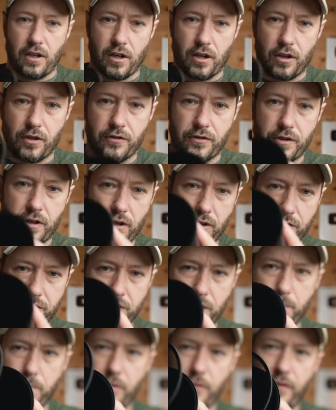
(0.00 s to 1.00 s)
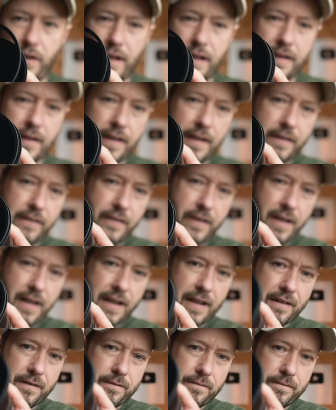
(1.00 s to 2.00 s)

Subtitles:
on top of that like that,